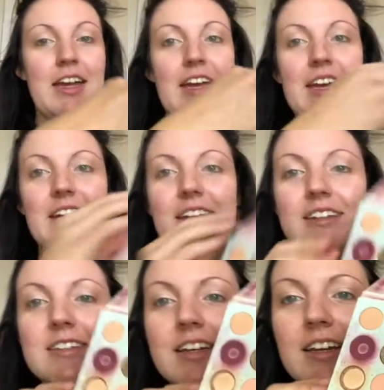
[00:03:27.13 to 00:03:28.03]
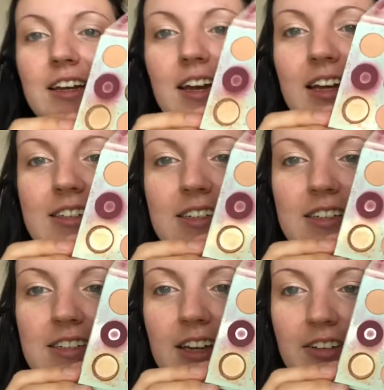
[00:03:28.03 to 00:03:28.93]
It has
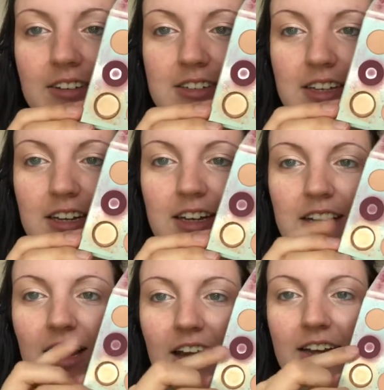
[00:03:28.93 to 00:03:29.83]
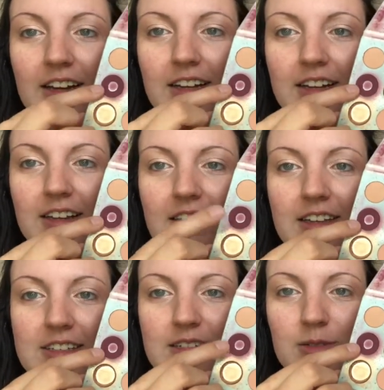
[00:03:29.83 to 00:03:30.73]
these colors in it.
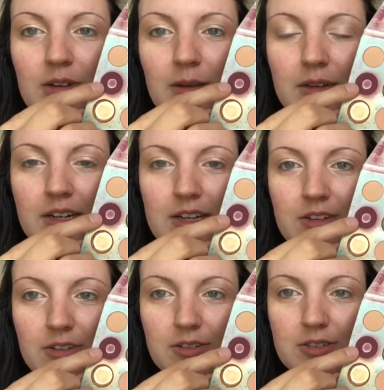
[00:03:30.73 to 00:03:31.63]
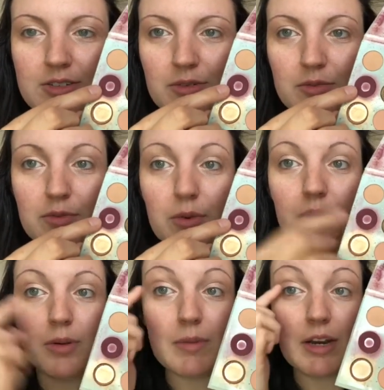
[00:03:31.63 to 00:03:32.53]
This is the one I'm going to use
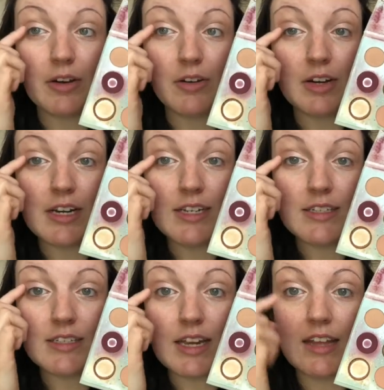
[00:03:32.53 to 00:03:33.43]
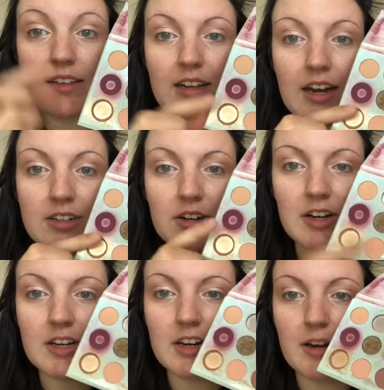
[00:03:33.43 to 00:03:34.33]
for my crease, and then I
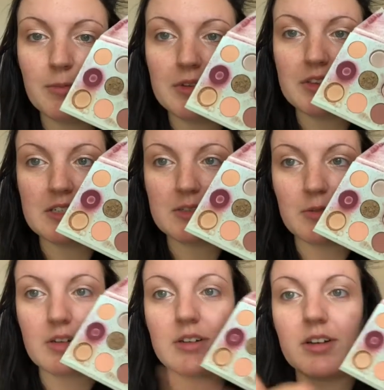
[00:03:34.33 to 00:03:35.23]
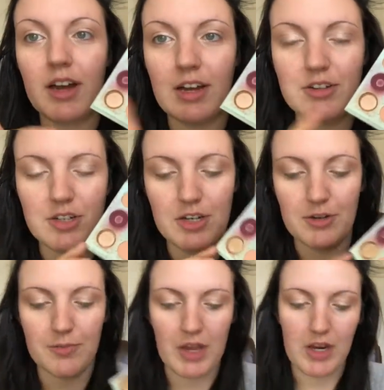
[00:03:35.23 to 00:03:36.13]
darken it up with this one. I'll show
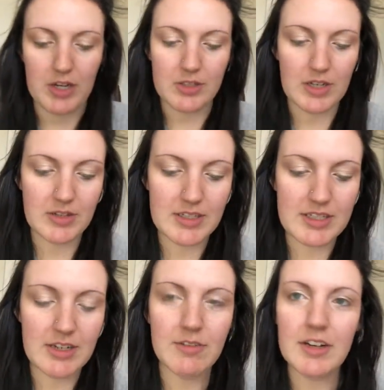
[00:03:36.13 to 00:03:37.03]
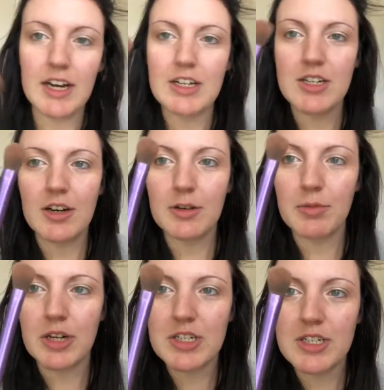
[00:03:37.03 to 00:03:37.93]
you. So I use a different eyeshadow
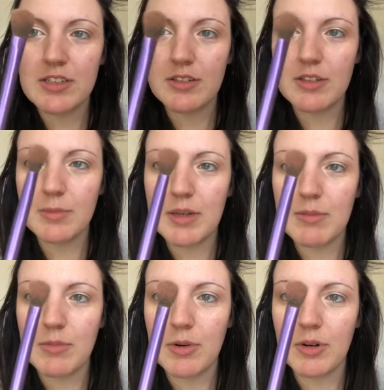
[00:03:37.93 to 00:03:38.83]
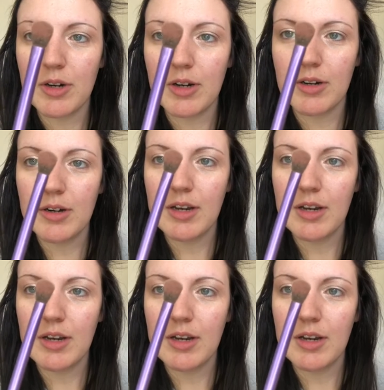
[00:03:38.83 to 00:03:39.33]
brush. It's a little bit more